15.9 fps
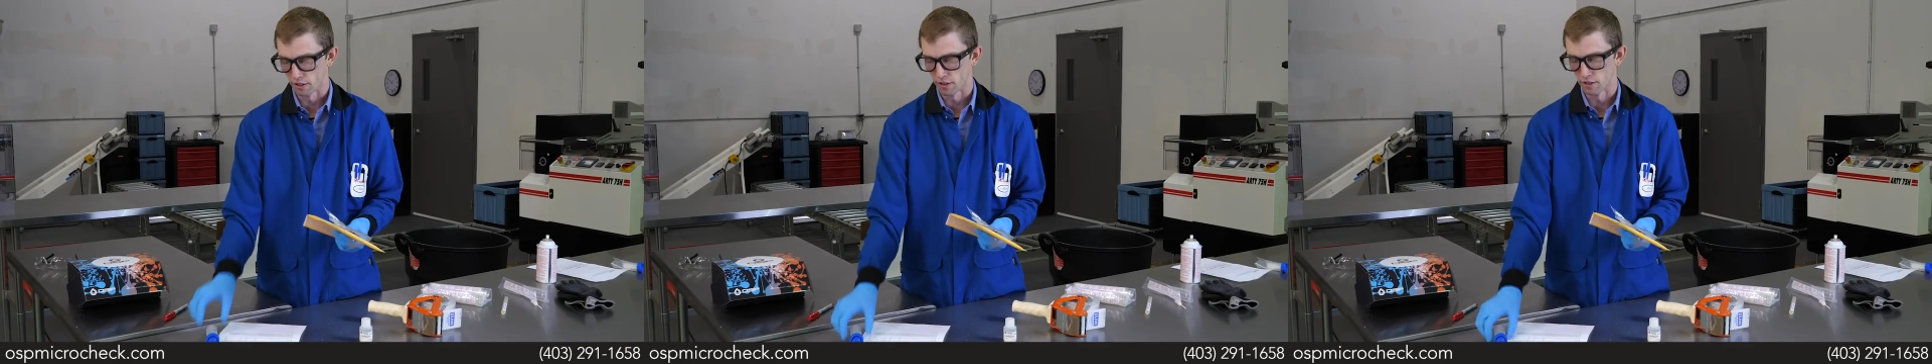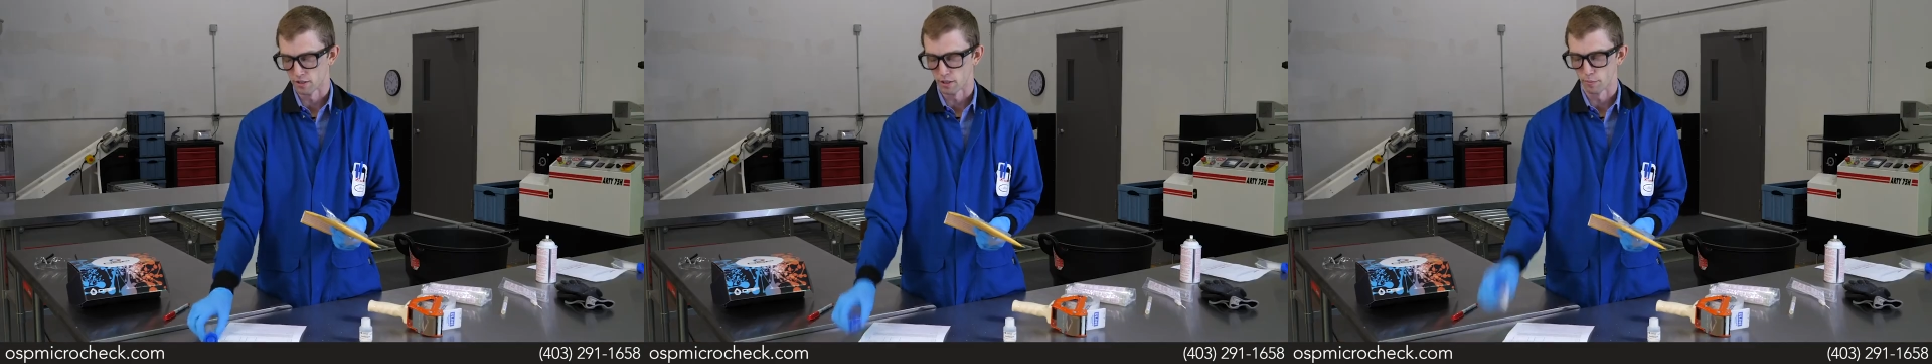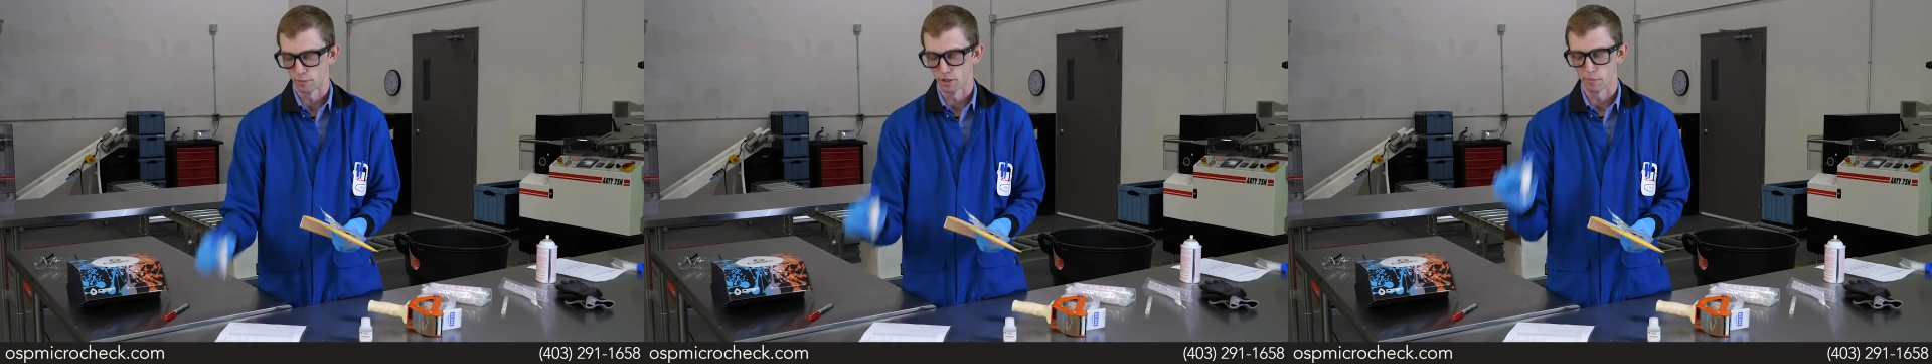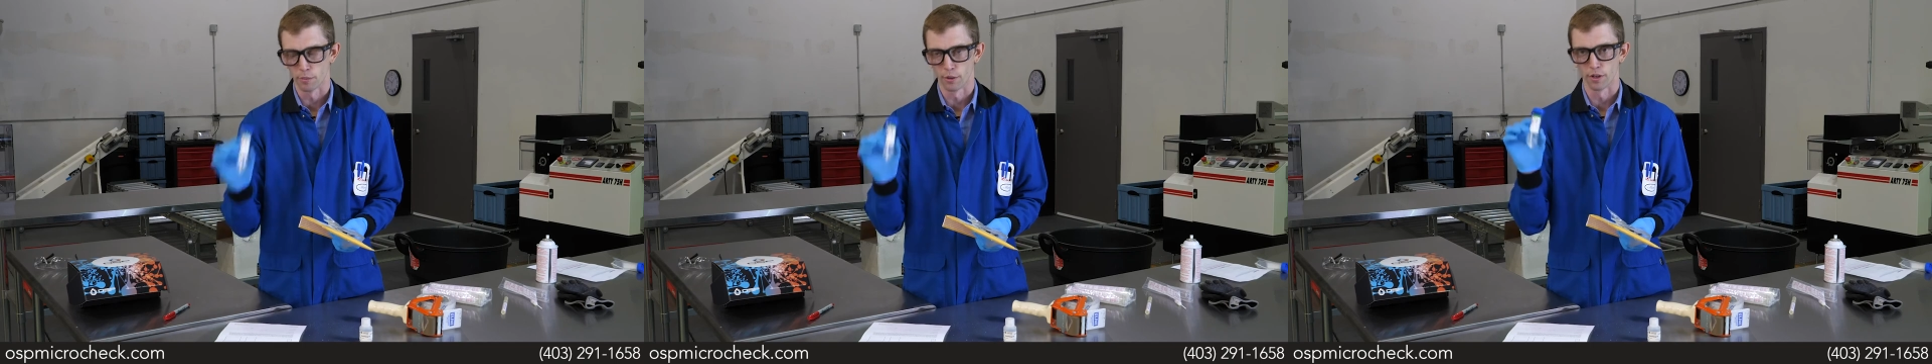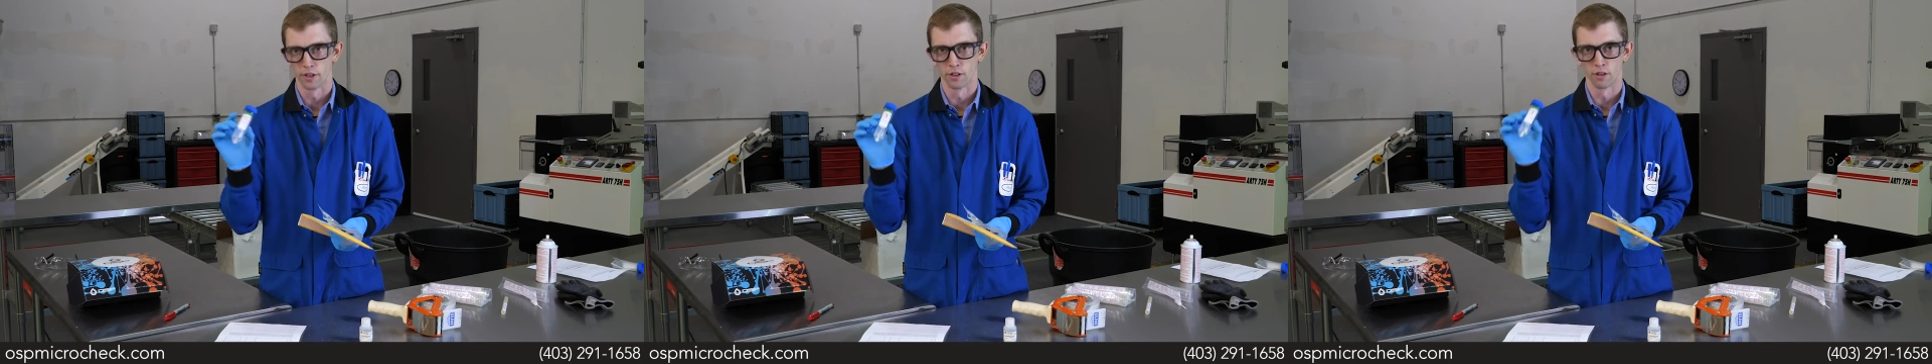you can simply
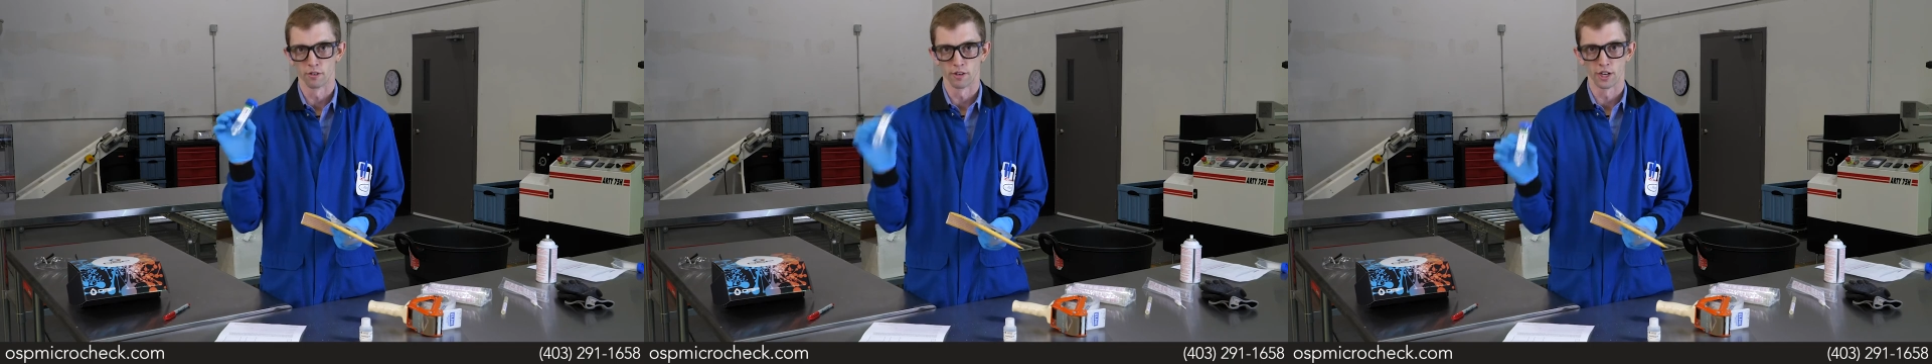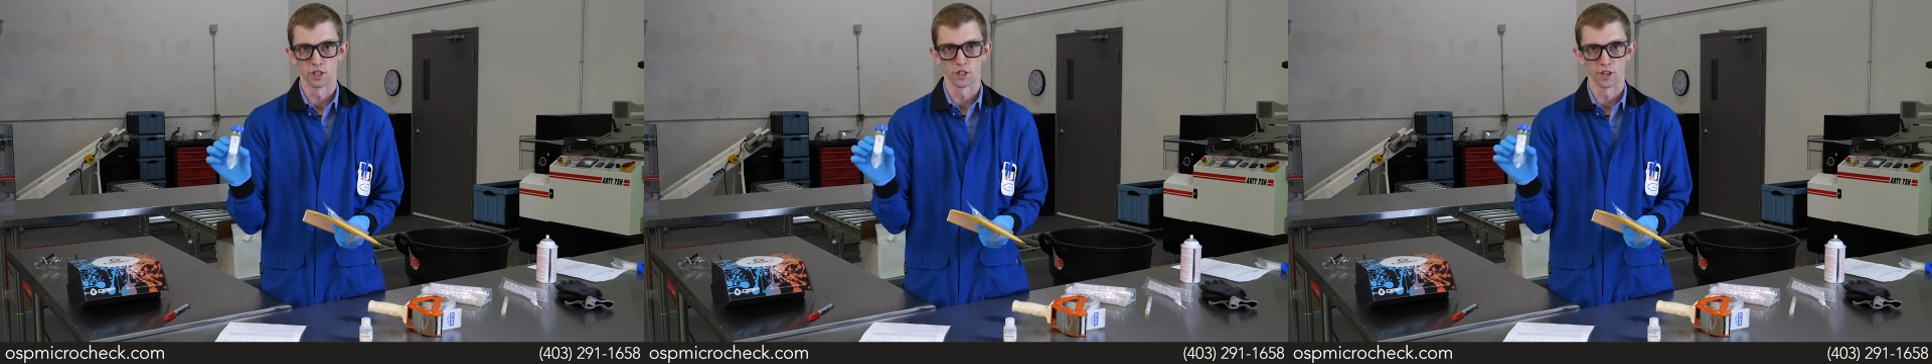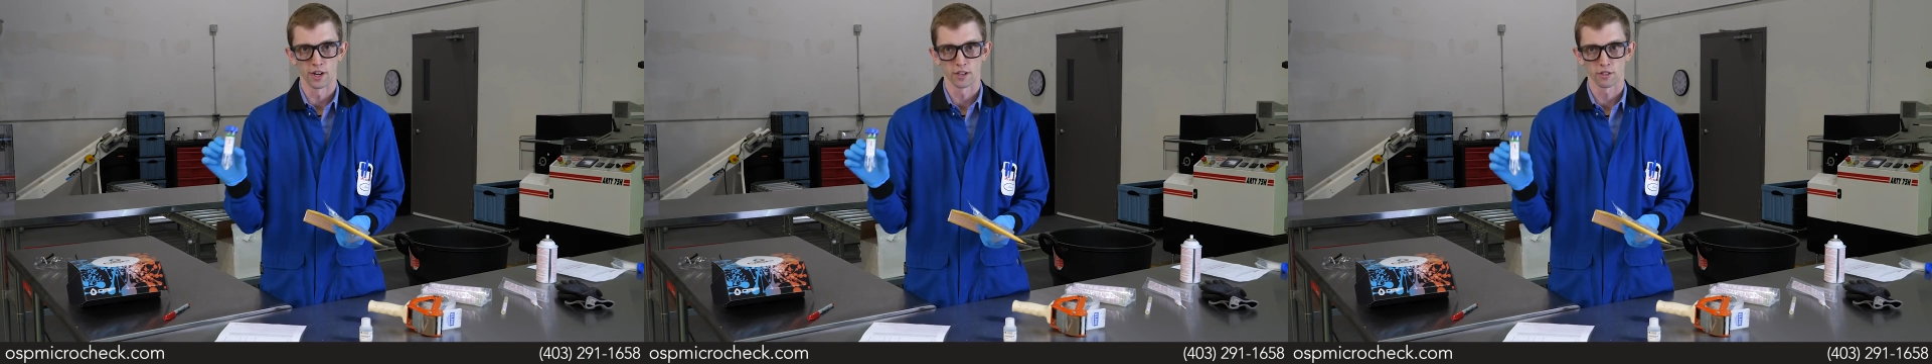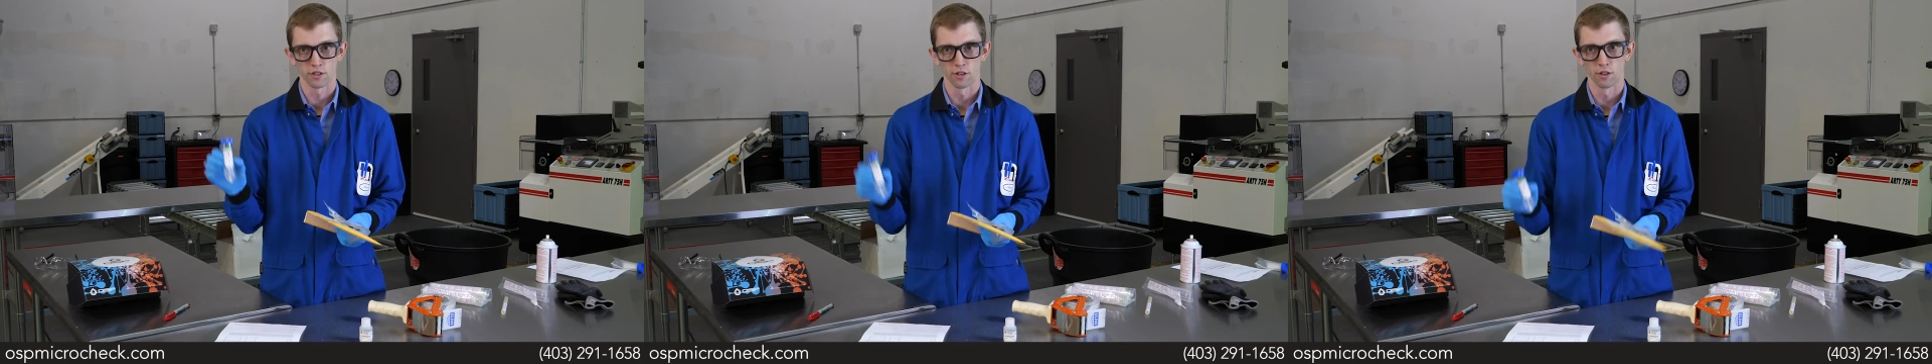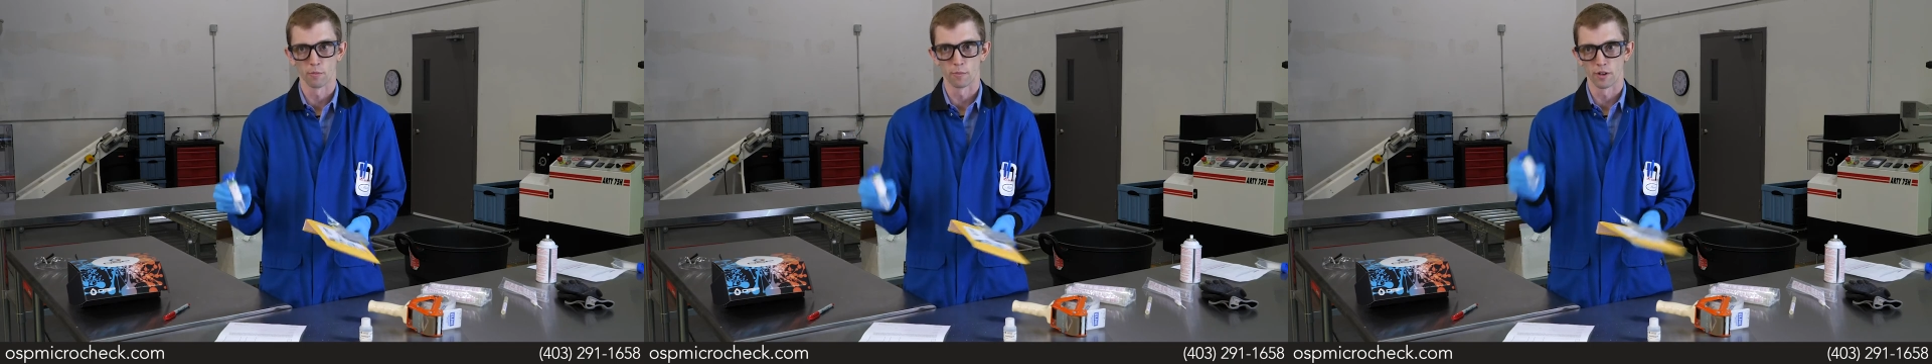put your reagent X
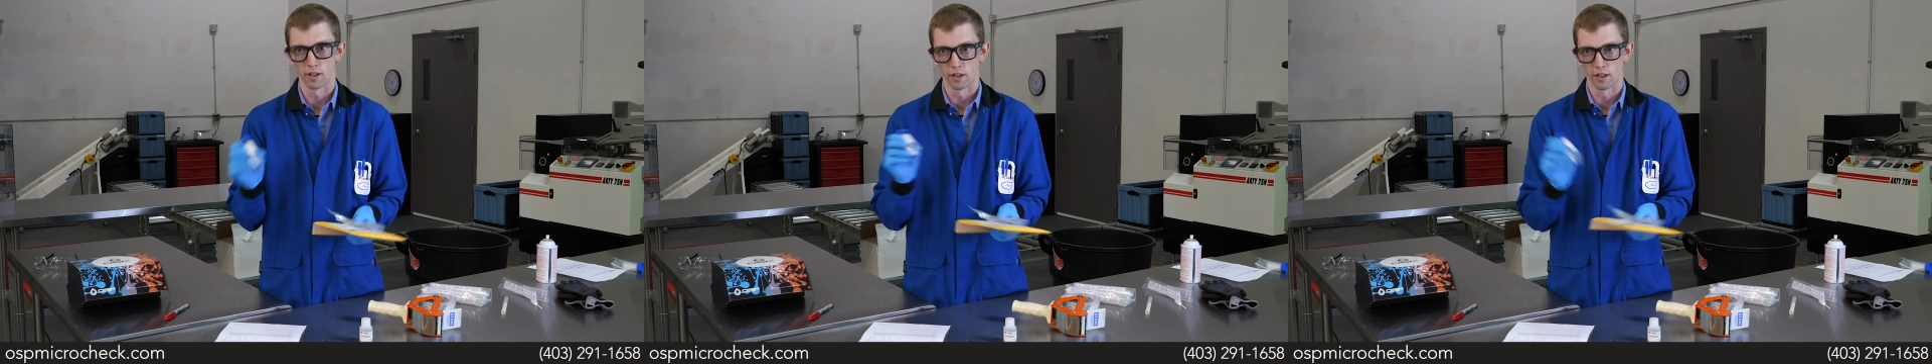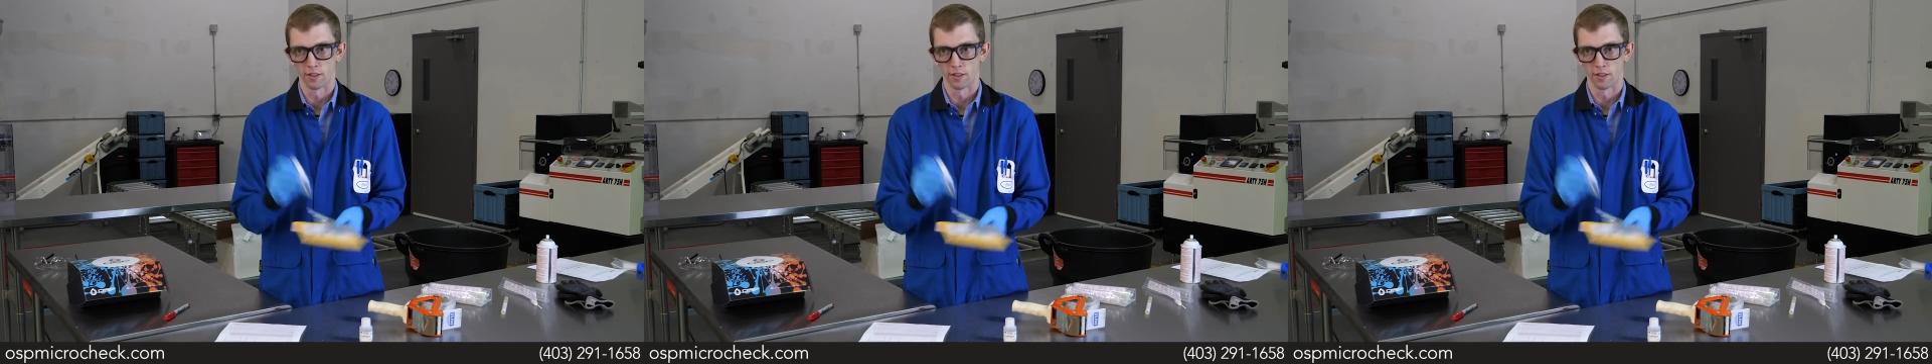tube